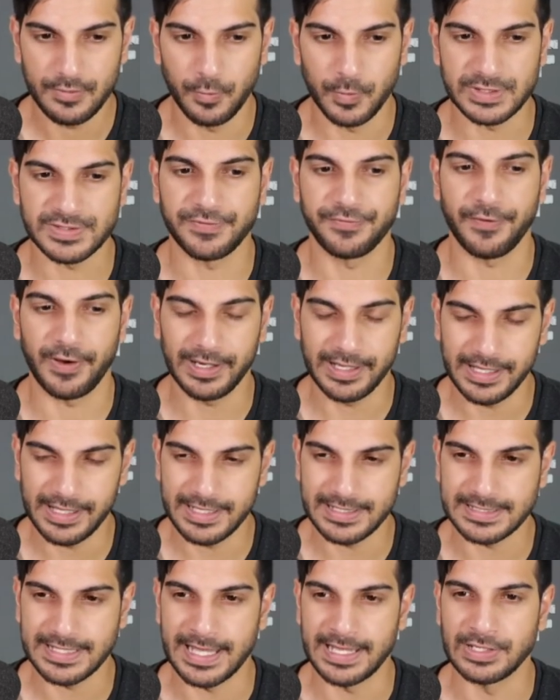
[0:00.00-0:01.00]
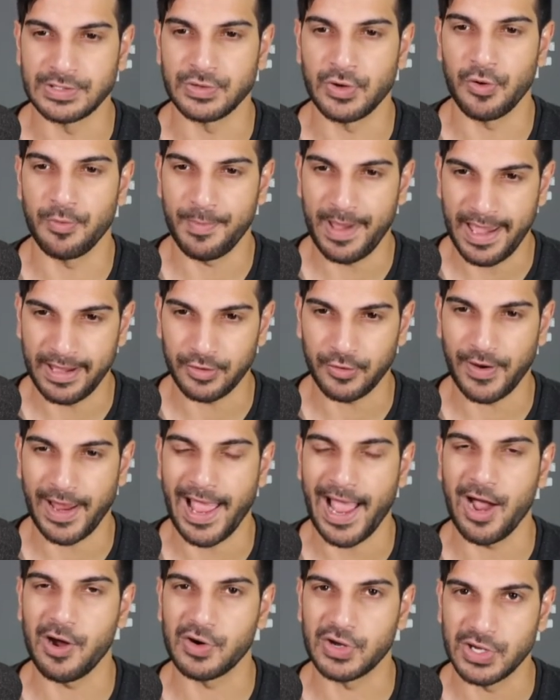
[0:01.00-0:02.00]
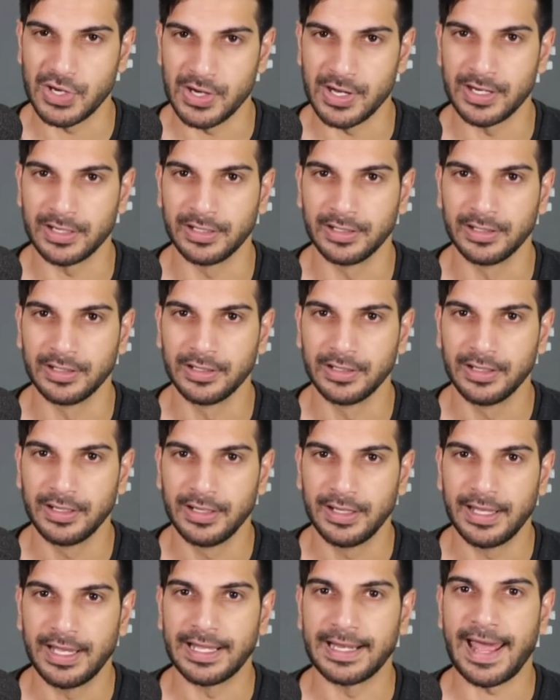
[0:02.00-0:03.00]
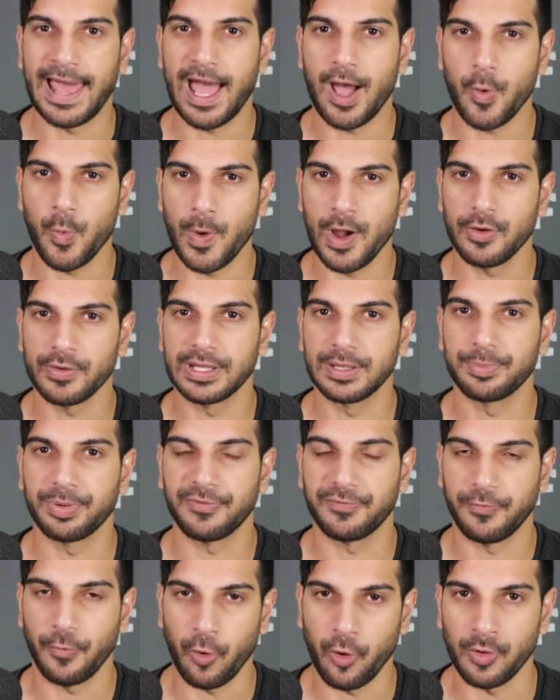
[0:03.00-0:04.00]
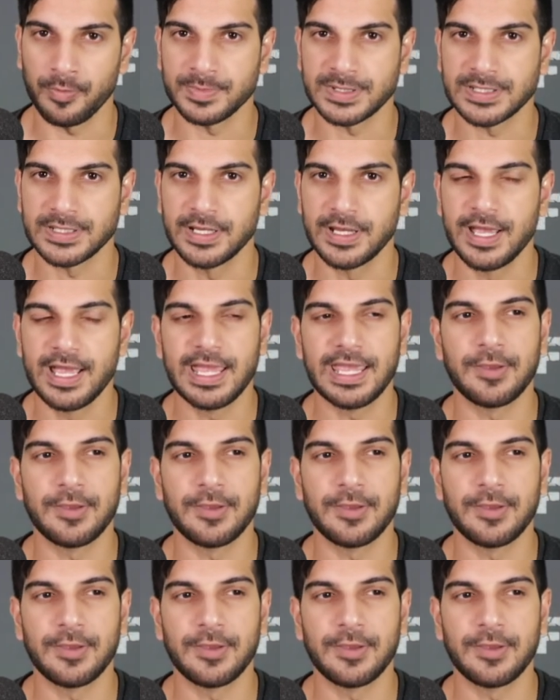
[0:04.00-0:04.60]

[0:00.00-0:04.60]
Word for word: What's funny is that no matter how good and how well he performs,